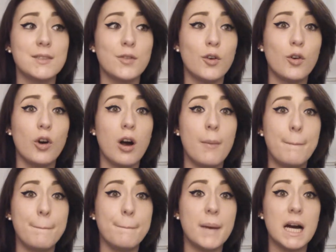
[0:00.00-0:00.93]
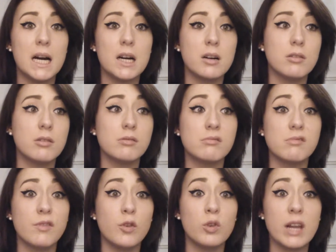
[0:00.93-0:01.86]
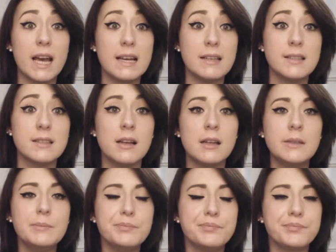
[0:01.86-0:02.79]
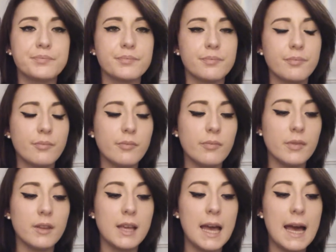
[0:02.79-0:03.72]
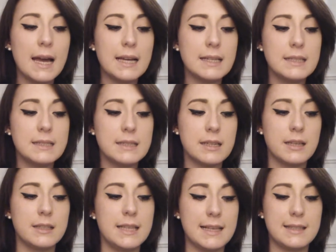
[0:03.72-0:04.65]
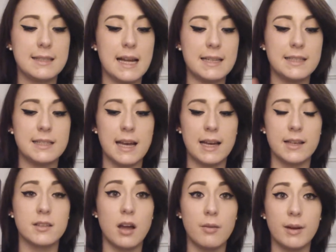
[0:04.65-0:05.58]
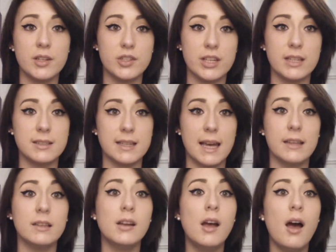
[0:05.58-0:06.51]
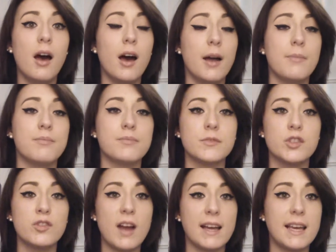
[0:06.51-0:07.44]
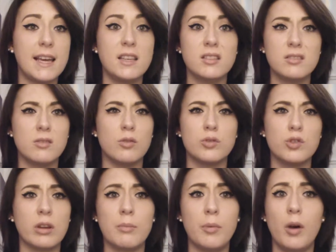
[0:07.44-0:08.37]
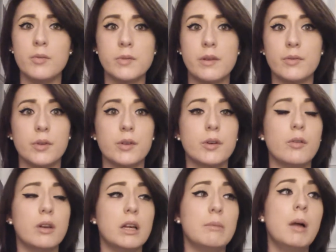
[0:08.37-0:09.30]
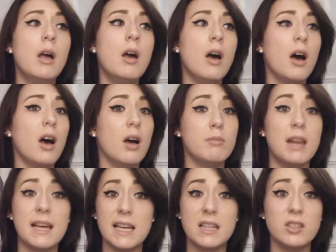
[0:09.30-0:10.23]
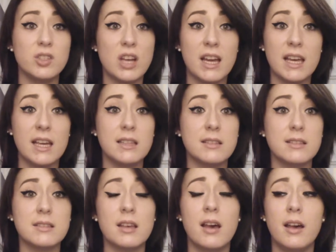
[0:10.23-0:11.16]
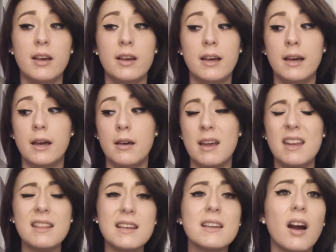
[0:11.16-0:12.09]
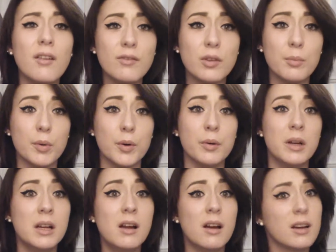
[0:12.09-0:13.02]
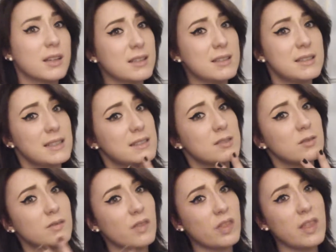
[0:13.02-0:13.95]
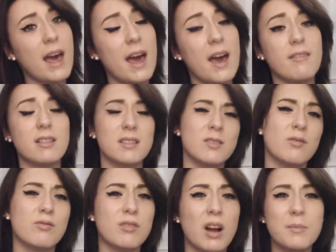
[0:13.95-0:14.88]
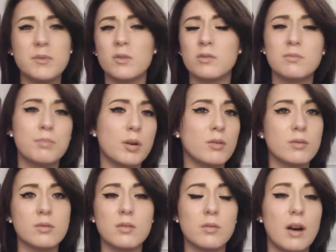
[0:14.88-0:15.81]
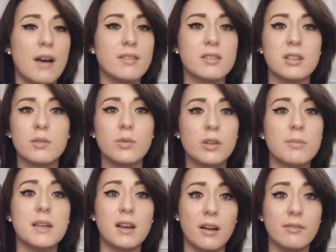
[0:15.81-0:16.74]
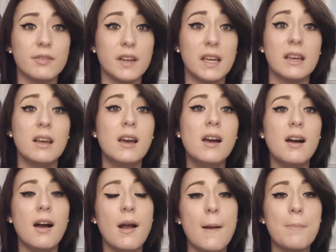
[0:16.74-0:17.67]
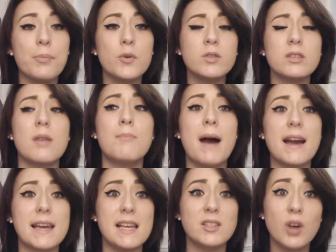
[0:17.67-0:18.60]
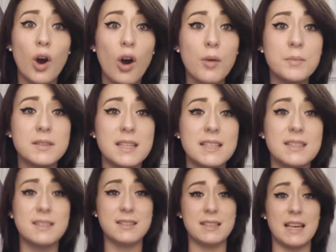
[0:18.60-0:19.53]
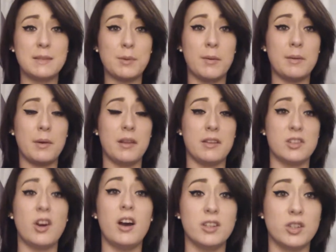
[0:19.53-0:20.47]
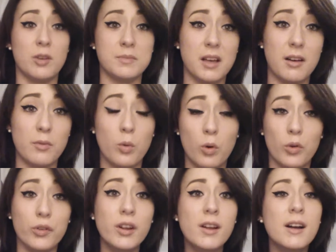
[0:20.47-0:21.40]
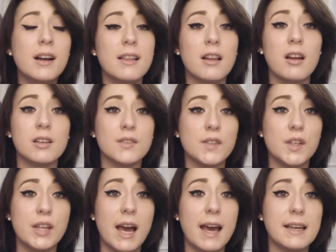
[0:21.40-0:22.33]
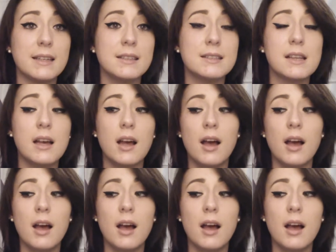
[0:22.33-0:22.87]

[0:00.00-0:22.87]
for about 4 days, and yesterday and today I started wearing jeans again. Trackies or jogging bottoms, whatever you want to call them, leggings, jeggings, anything comfortable, because it's sort of there and it sort of rubs or pulls or whatever, so you want to be comfy. Also baggy tops. This is probably one of the tighter tops that I've worn in the last few days.